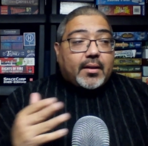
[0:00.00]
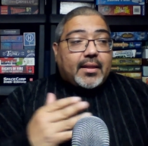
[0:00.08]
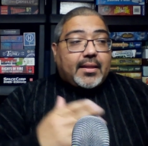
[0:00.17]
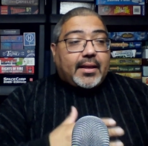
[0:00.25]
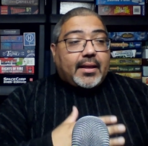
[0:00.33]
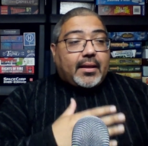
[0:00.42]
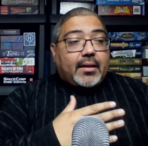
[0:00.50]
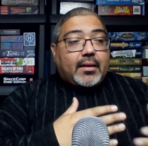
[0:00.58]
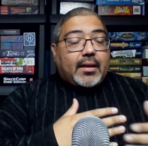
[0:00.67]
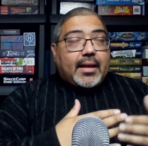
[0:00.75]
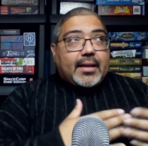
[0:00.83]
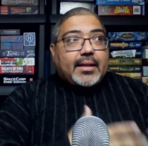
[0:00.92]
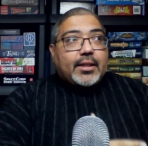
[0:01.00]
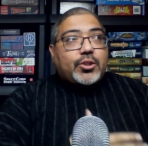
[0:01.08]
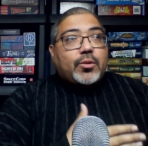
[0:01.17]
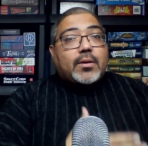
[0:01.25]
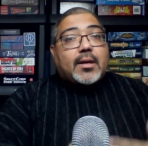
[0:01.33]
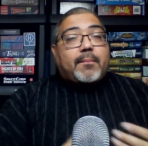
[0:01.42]
the
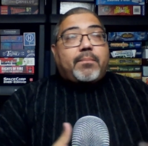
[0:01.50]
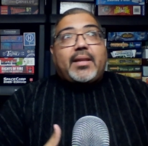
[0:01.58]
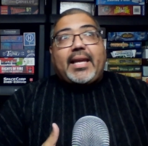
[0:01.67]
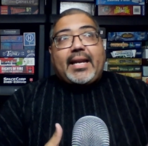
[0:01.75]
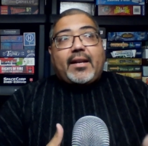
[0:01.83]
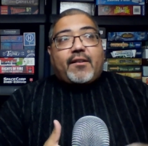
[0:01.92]
initial complaint